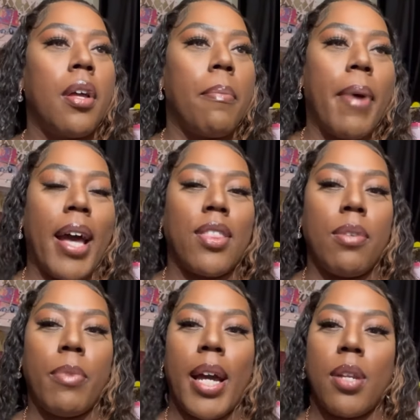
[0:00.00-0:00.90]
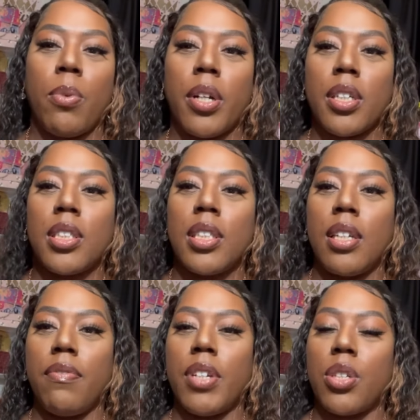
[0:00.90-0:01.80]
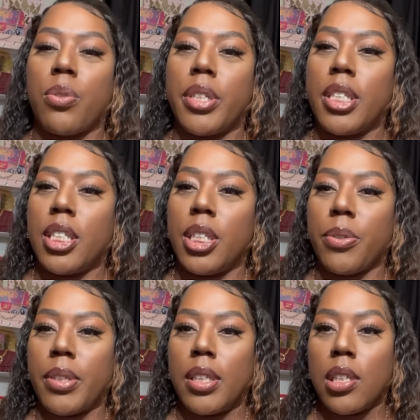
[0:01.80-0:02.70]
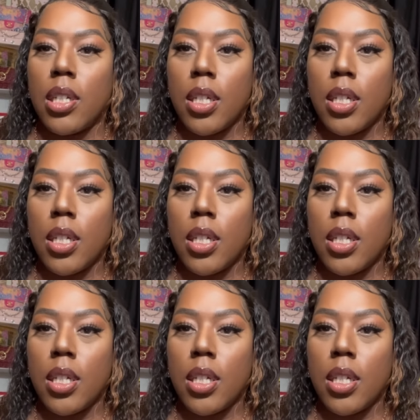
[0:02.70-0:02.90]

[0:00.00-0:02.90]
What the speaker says: Bath & Body Works and Victoria's Secret